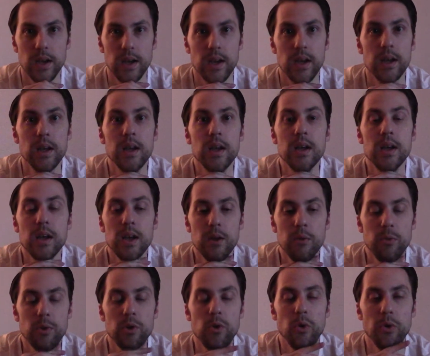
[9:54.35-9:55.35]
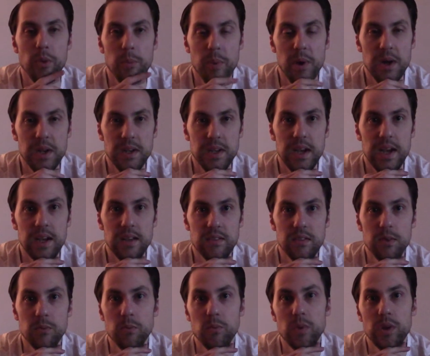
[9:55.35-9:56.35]
Uh, record the
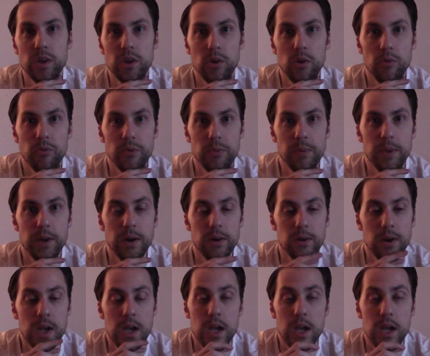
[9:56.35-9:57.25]
podcast, and we can go from there.